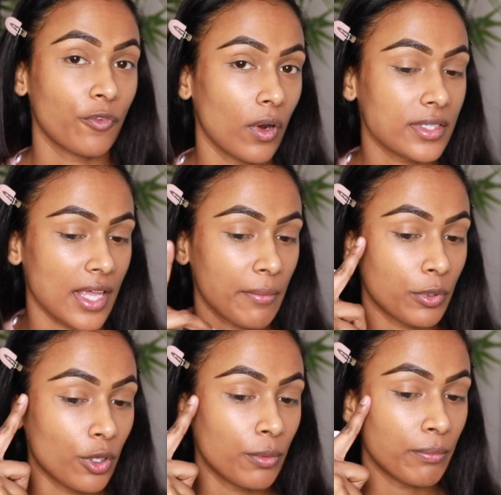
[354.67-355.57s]
for
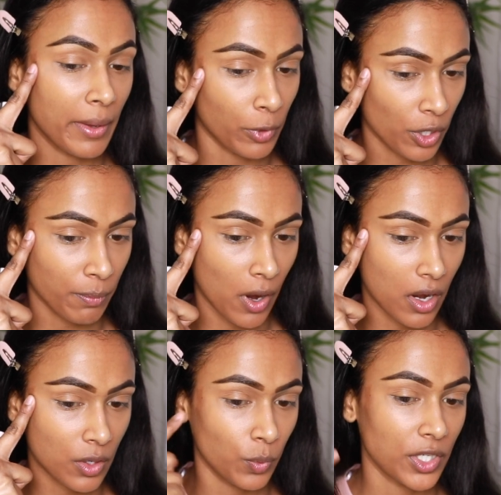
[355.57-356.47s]
example my
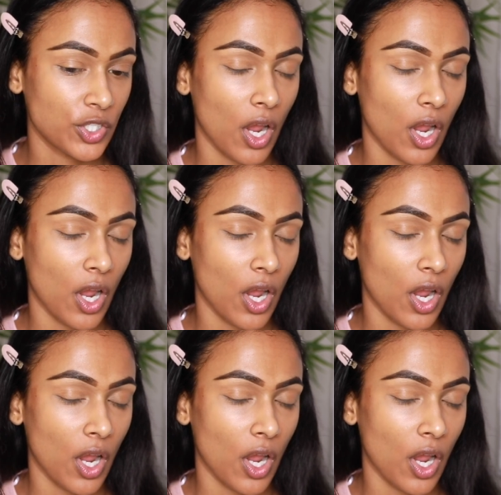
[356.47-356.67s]
birthmark, which